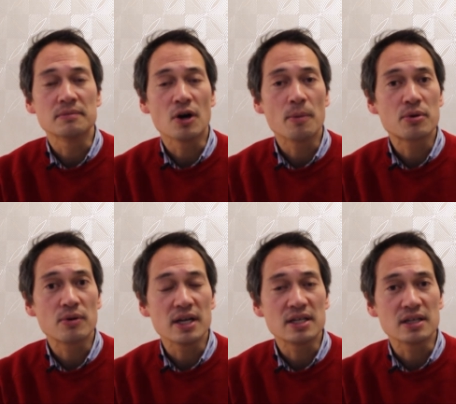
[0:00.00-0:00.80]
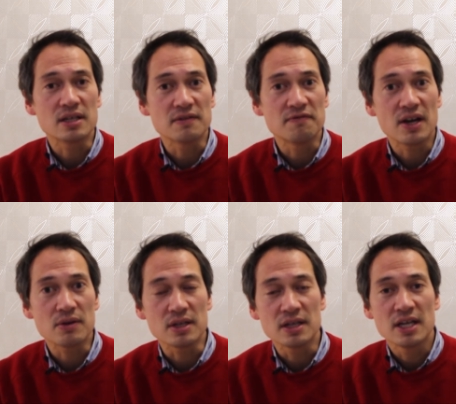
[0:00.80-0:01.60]
operating in a
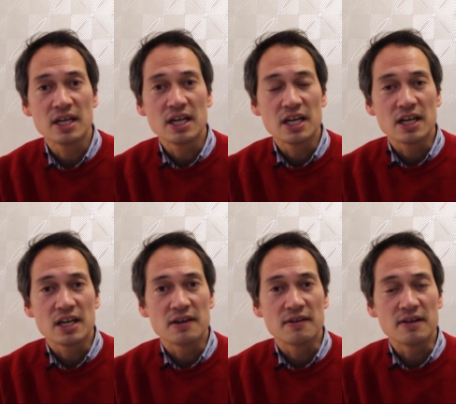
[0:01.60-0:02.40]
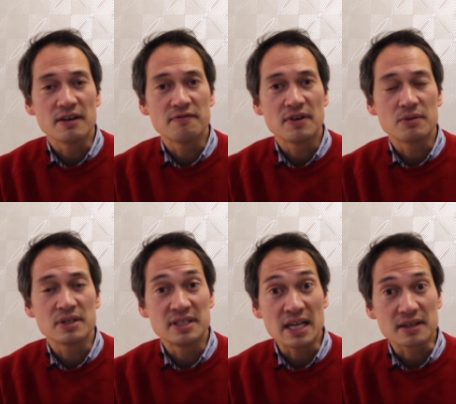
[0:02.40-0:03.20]
very
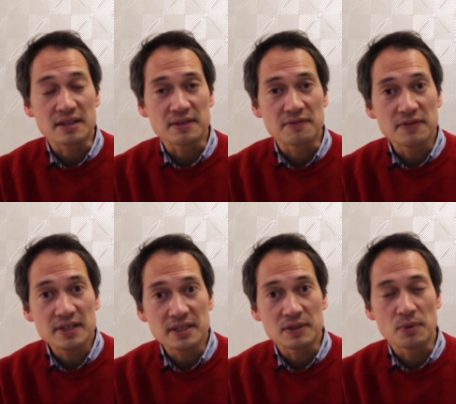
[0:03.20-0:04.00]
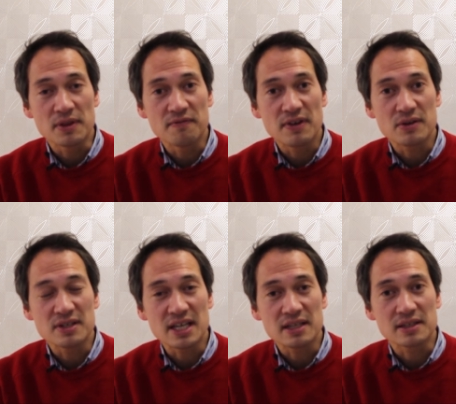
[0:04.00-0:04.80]
delicate field with a very
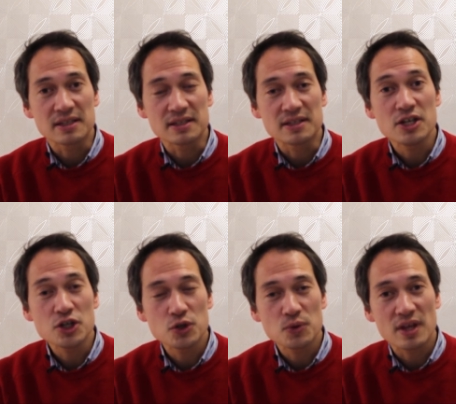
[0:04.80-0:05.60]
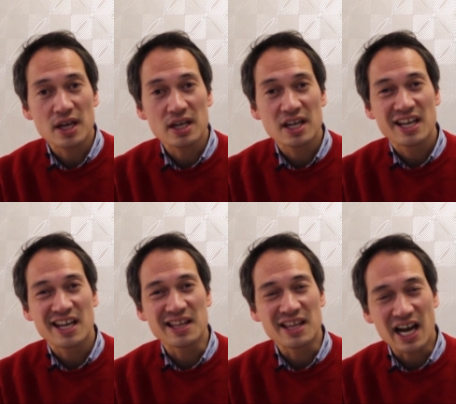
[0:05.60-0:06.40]
delicate tissue there,
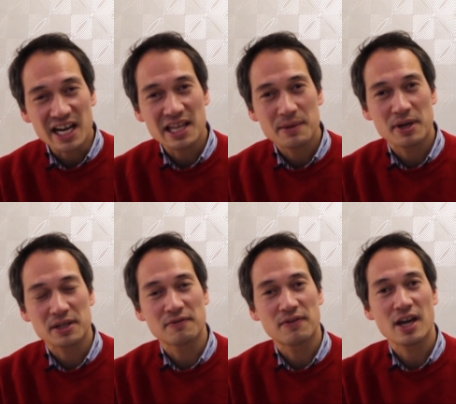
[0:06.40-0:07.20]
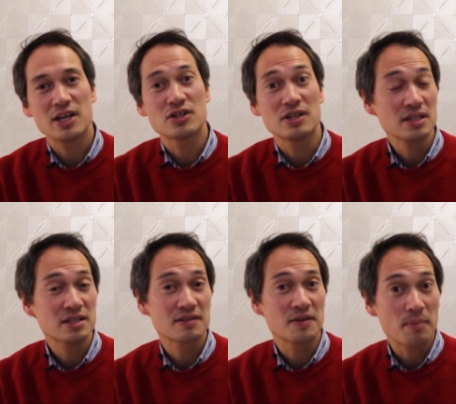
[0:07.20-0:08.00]
and the higher the magnification
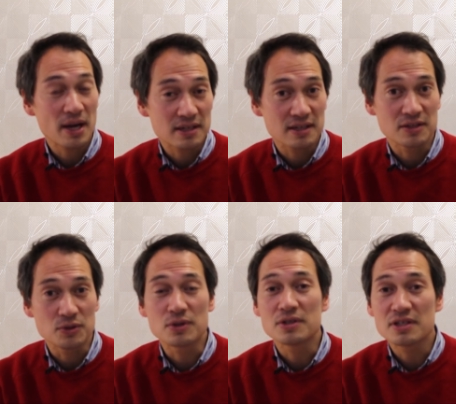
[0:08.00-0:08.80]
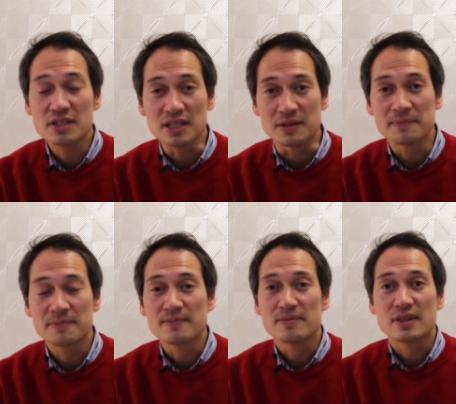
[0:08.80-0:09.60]
is, the better you can see.
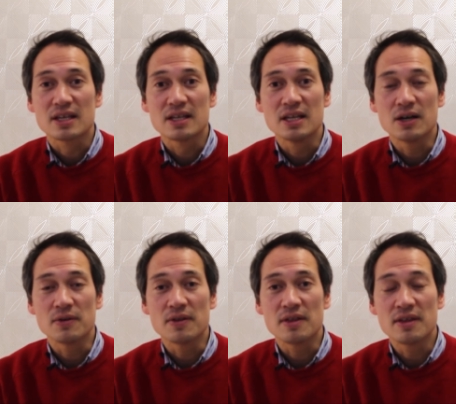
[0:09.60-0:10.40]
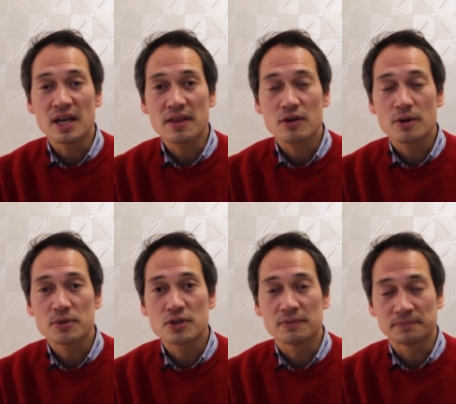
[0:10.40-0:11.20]
Now, the other
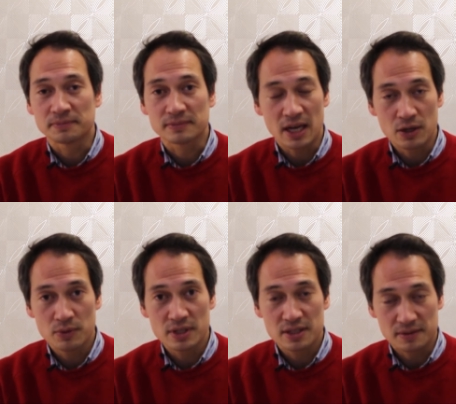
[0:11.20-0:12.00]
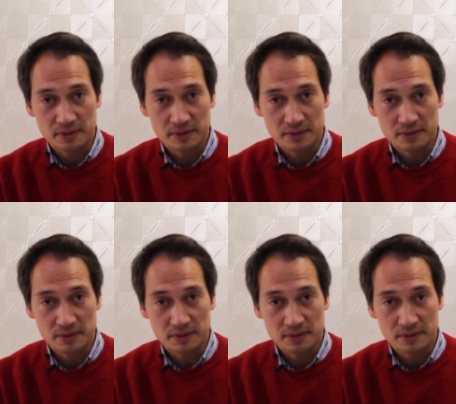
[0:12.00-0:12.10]
option I always